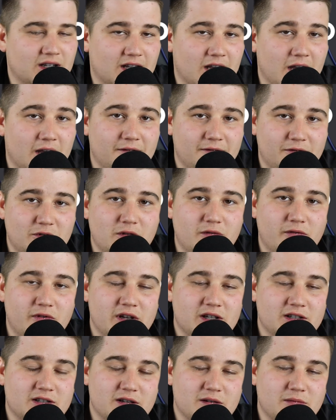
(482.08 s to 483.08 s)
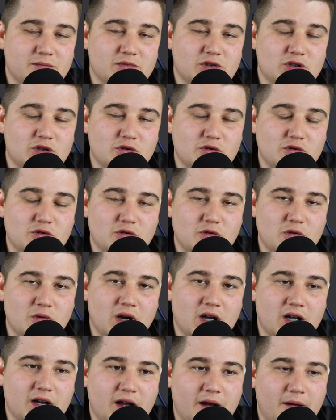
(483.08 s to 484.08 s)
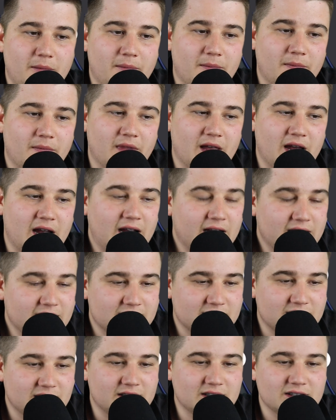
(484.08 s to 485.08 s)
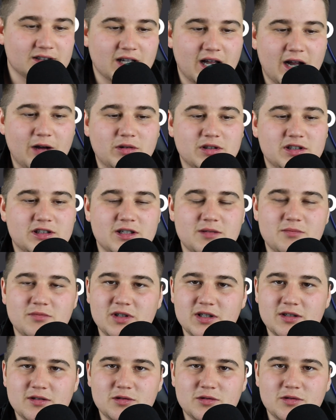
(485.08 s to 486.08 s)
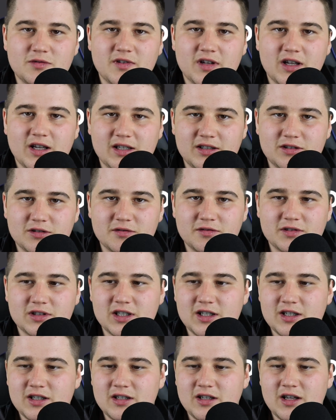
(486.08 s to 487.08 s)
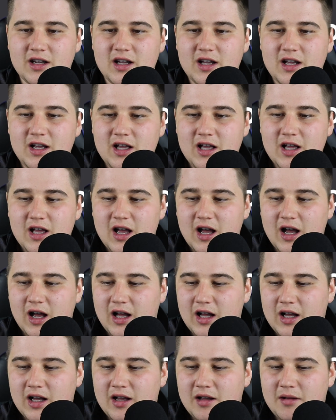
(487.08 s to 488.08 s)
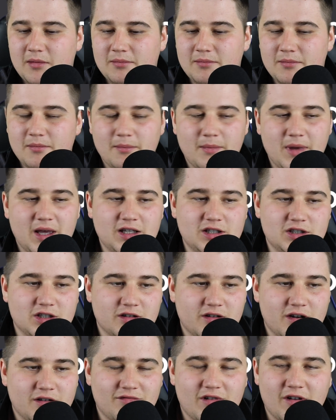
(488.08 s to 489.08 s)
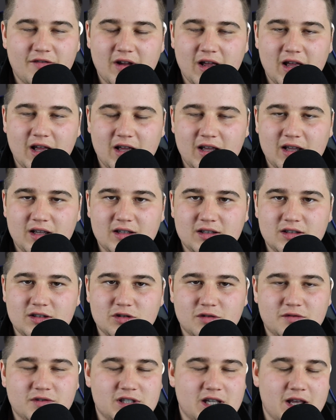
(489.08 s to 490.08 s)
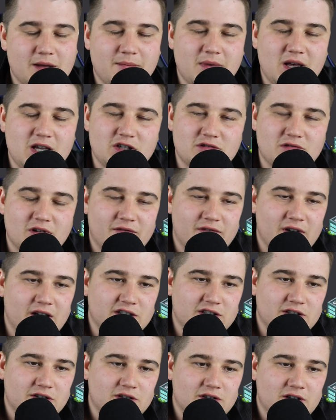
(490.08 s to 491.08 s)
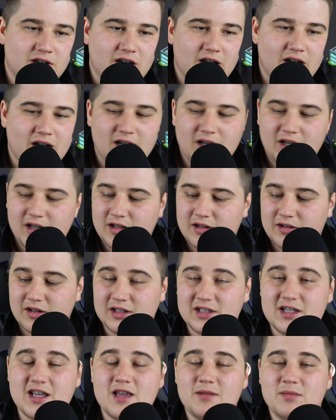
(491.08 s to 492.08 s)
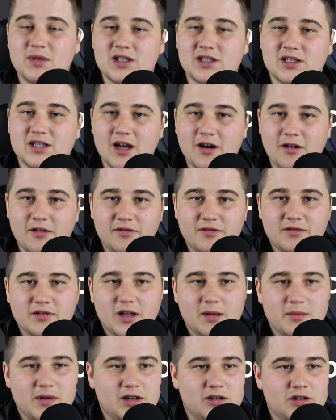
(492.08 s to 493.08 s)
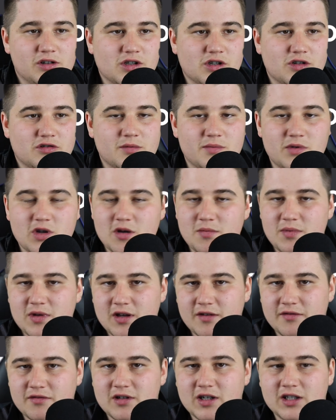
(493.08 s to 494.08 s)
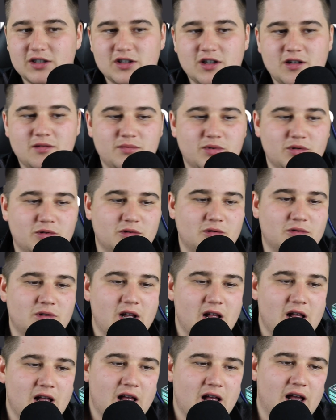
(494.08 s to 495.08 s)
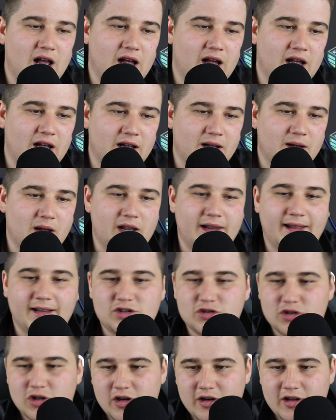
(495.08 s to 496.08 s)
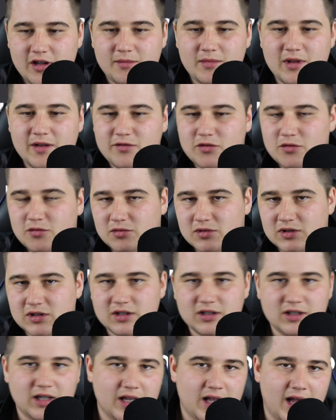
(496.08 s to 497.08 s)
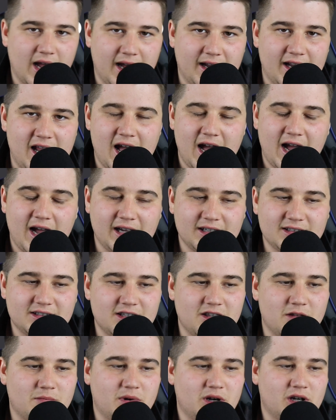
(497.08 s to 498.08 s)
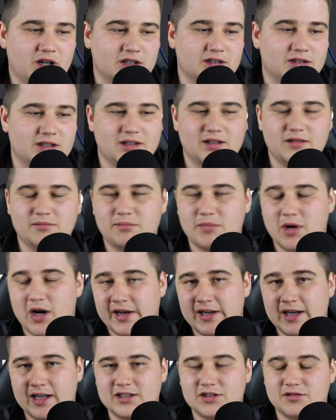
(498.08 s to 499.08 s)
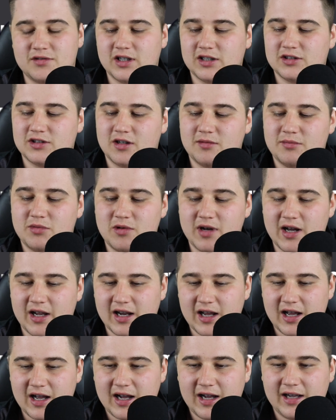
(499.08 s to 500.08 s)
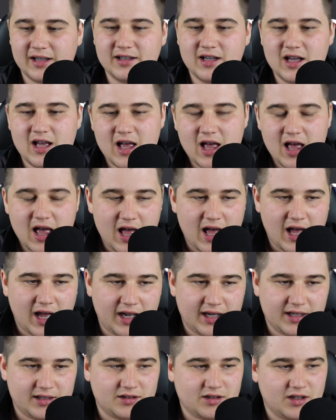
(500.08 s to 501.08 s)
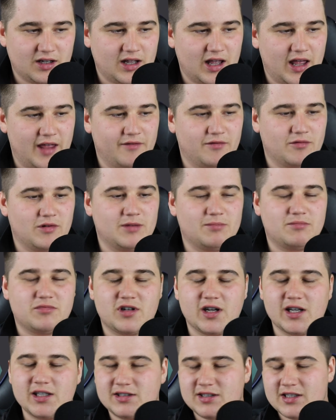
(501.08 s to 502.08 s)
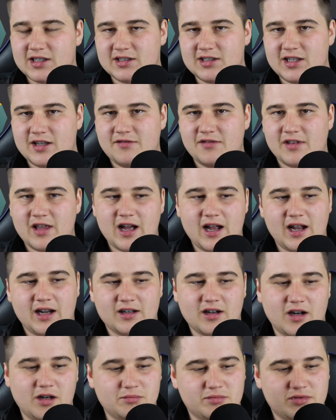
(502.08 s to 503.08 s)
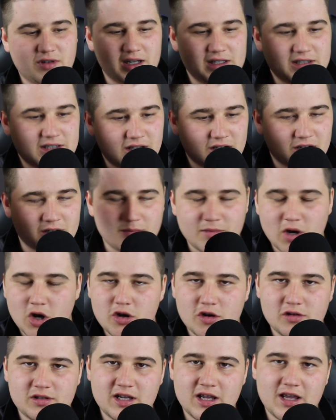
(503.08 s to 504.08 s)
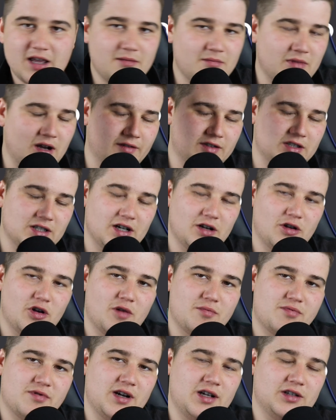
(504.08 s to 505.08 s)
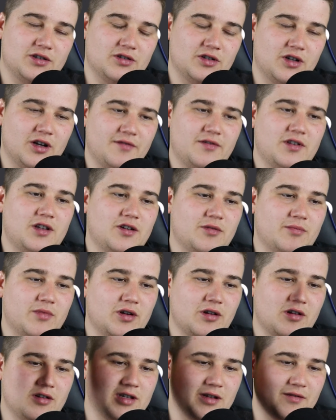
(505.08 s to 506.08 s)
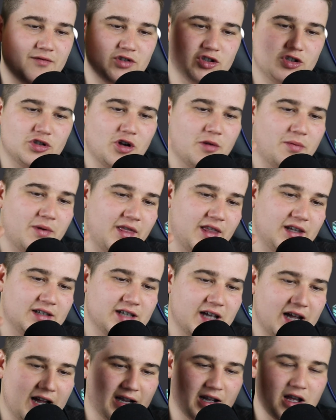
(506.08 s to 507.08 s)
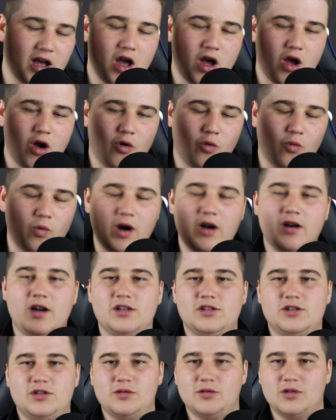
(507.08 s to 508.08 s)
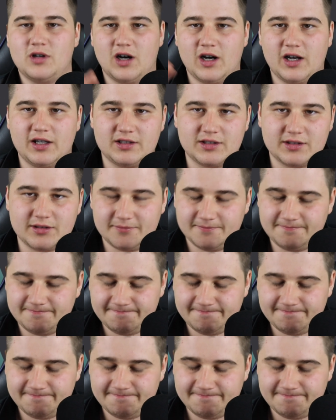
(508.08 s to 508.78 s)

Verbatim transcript: can fall victim to um, hacks, and how a team deals with it is obviously uh, major in ref uh, is obviously a major reflection on uh, the team itself. I mean, look at Cryptopia, for example, uh, Electroneum. They've all had hacks in the past. Binance, for example, had a hack, and uh, everyone praised C Z for the hack. I'm praising the Komodo team. I've seen a lot of praise online for the Komodo team for stopping this hack. Well done to you guys.